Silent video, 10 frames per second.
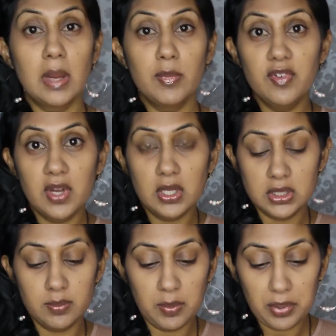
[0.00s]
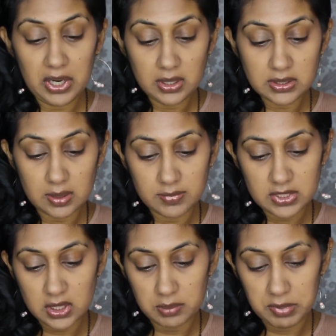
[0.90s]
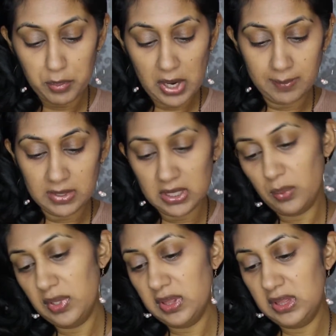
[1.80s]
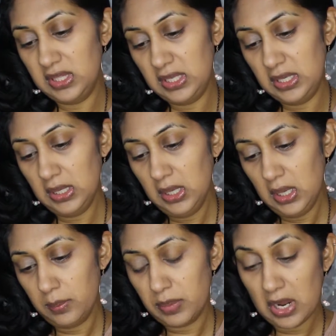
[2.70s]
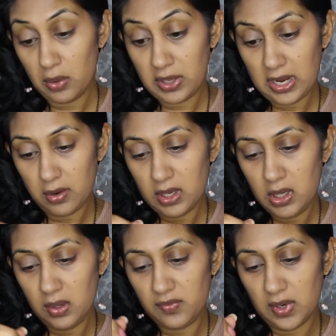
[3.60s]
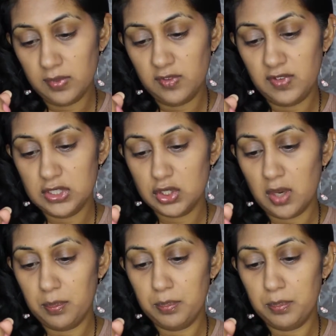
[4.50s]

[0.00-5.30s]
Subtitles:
moving on to my brows, I'm just gonna be priming it with the Browcara from the Face Shop.